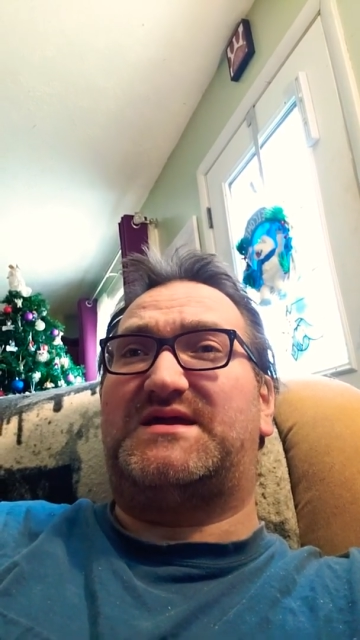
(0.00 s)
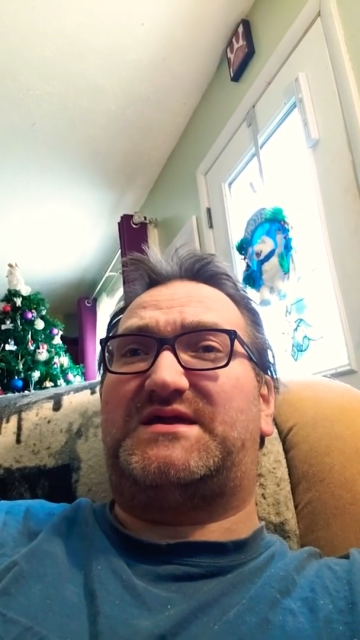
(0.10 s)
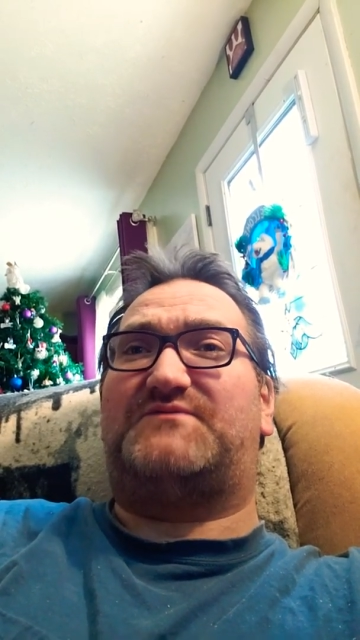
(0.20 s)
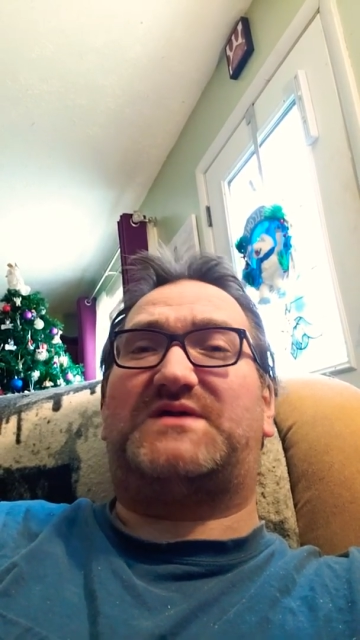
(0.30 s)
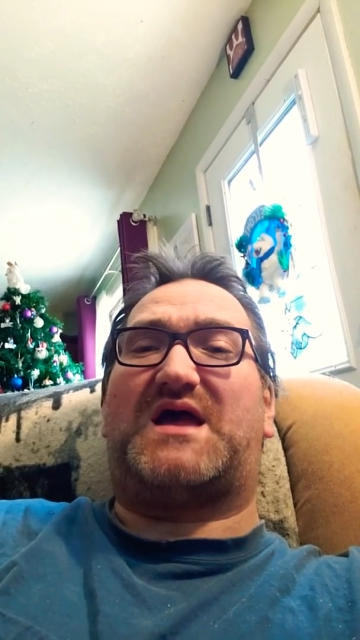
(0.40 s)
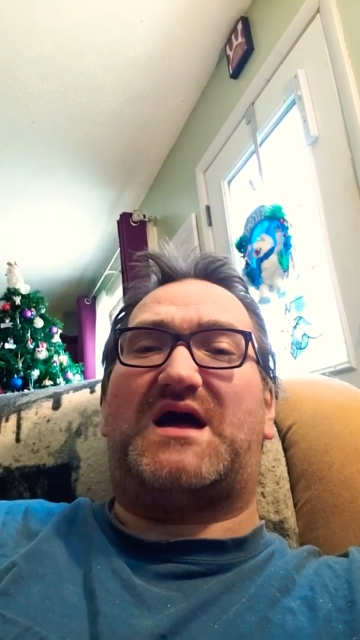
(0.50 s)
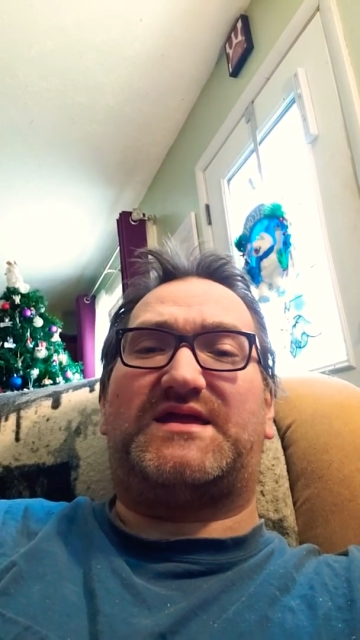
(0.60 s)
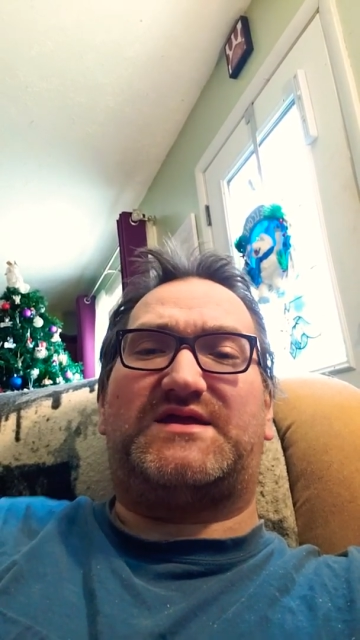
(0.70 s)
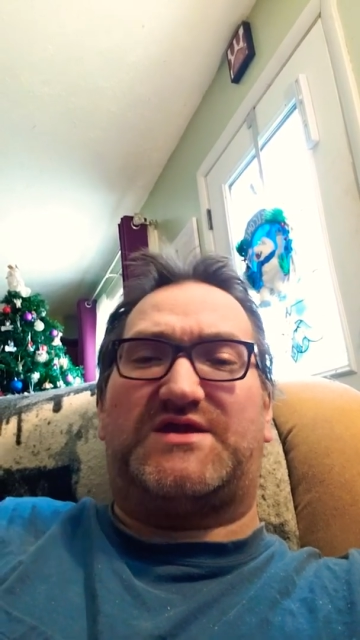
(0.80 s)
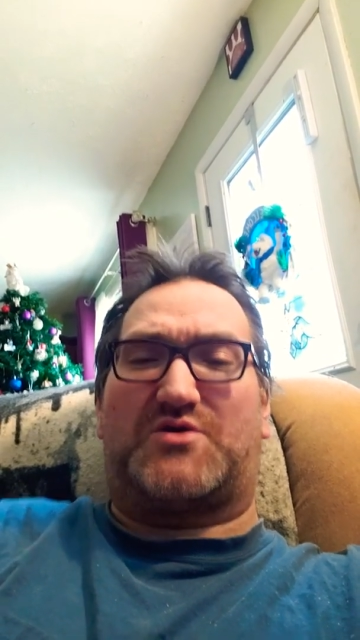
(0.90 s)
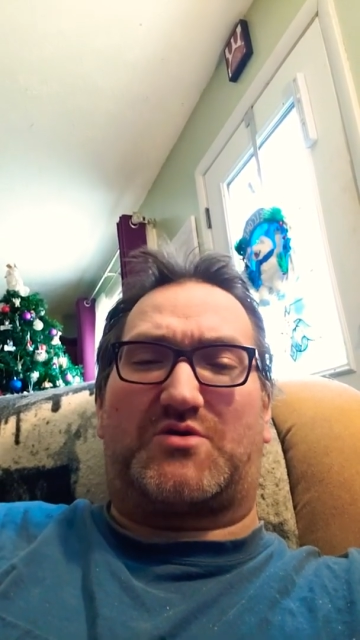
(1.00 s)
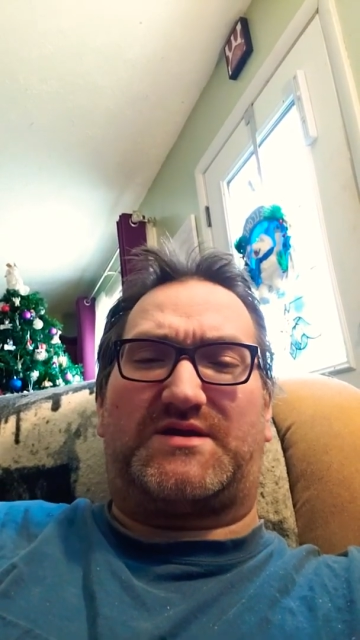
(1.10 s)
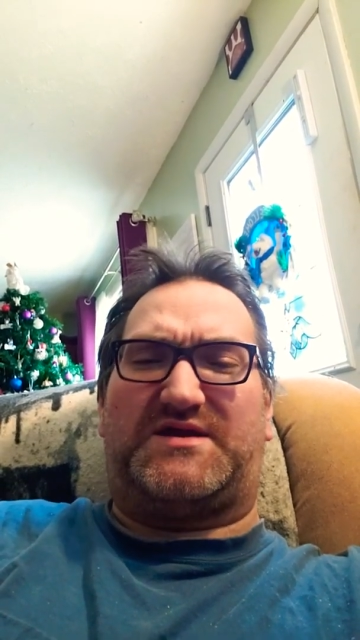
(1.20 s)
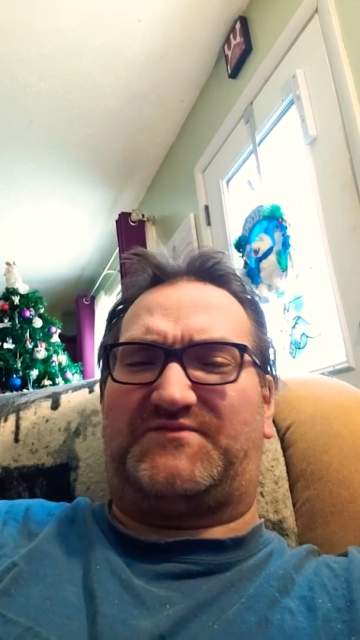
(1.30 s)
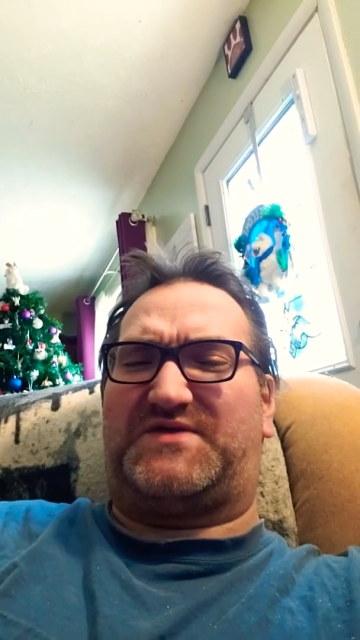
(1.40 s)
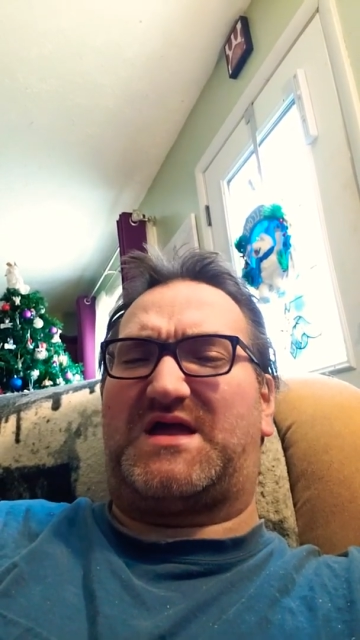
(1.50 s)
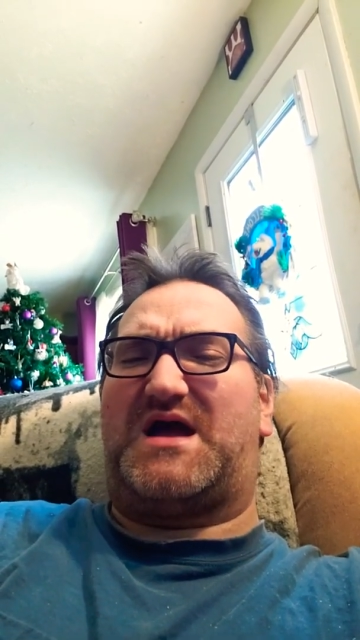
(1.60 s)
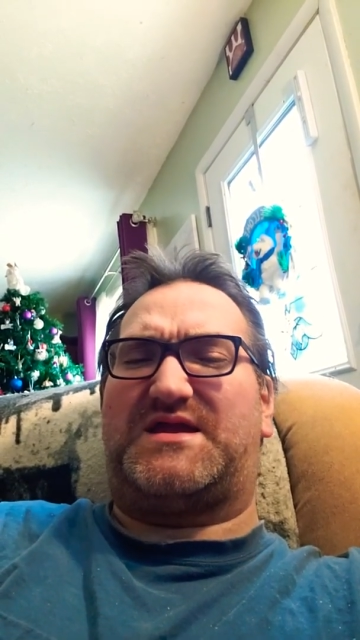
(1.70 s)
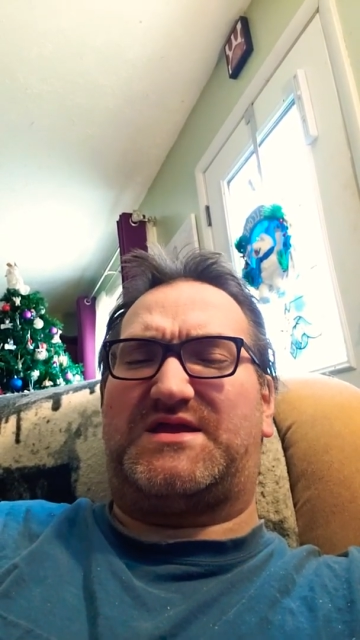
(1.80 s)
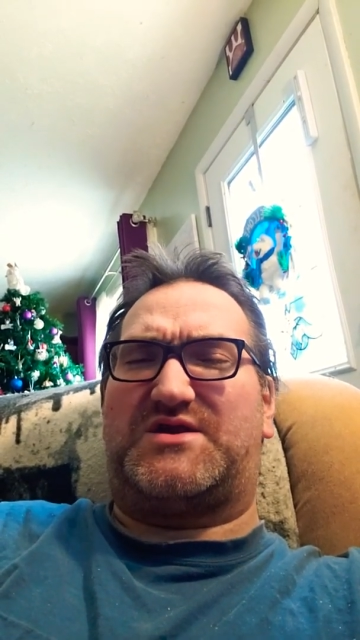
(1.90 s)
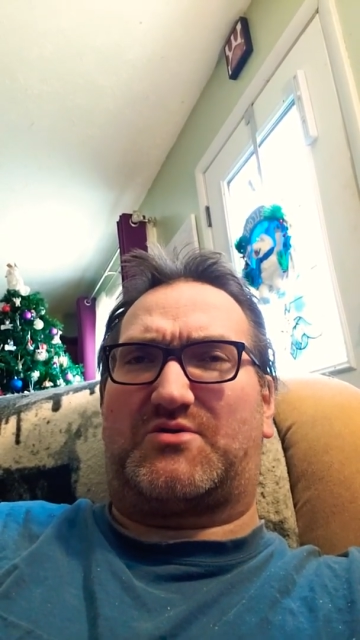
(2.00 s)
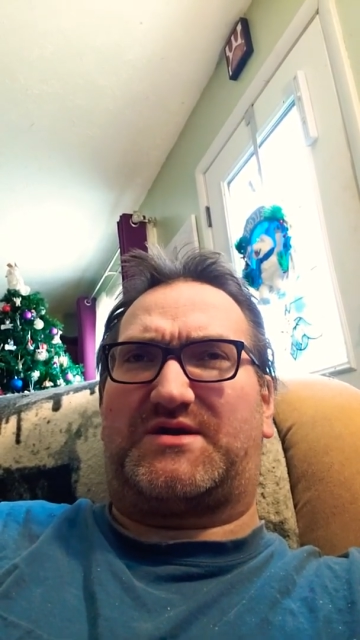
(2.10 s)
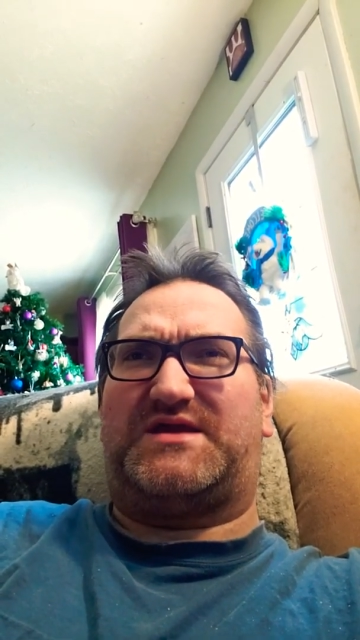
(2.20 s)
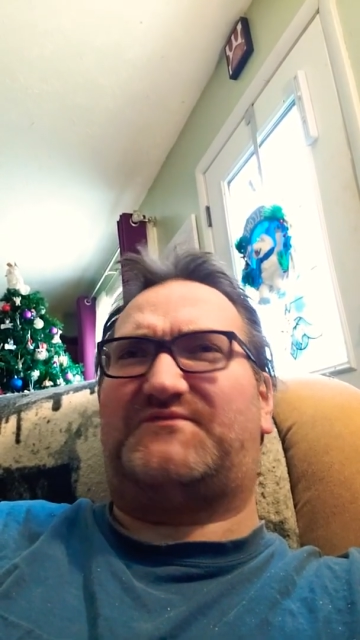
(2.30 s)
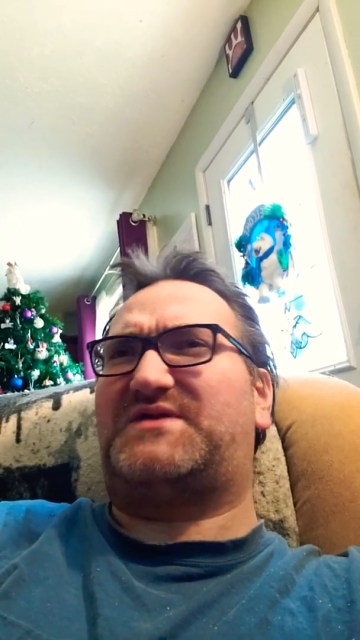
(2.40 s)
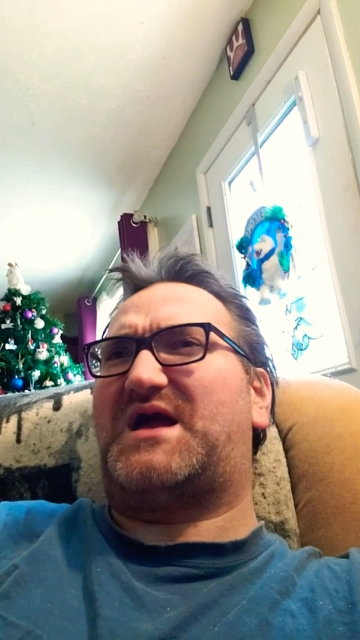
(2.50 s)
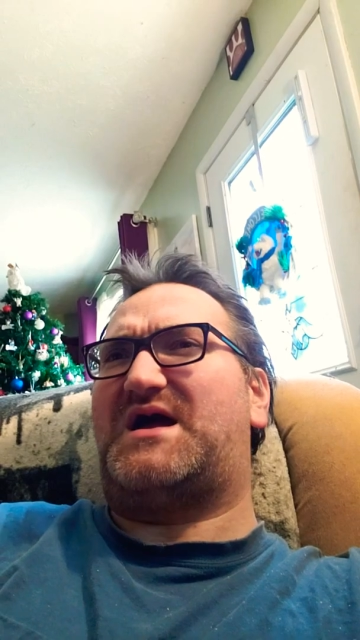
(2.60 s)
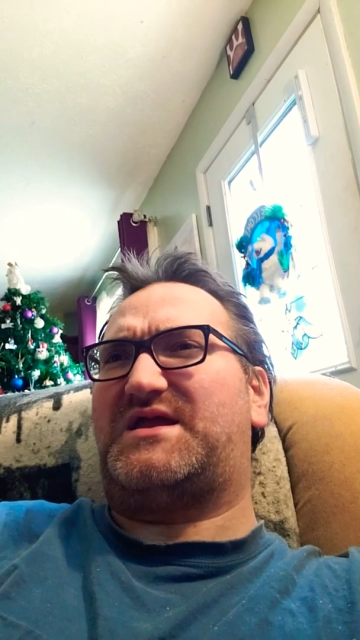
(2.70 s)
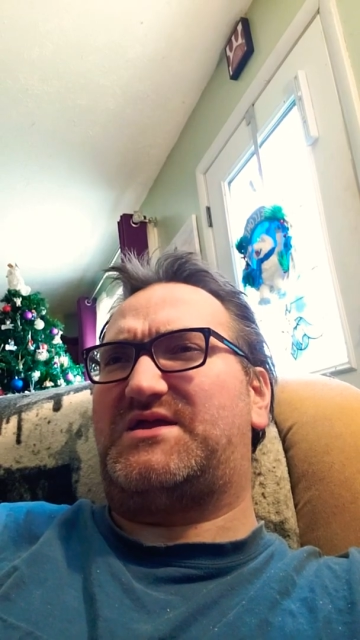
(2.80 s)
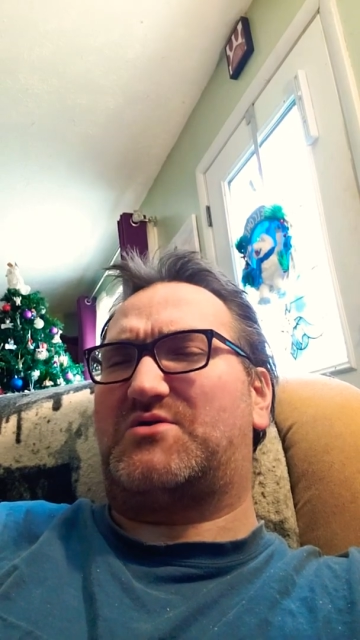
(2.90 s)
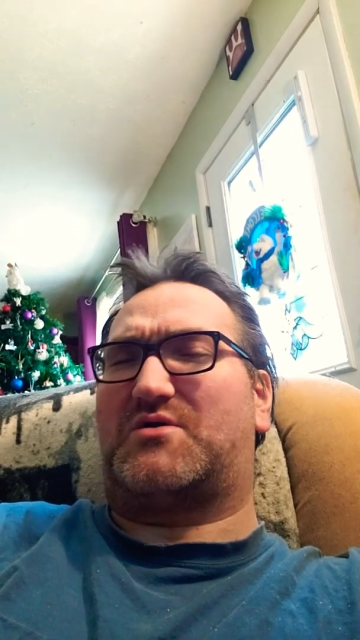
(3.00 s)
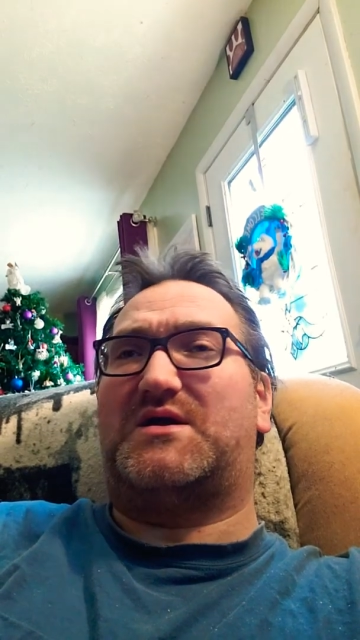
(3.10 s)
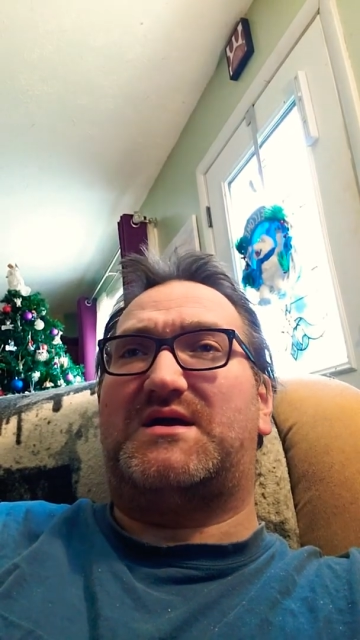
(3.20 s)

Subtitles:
Give the guy a year. Give the guy a year. Give the guy a year.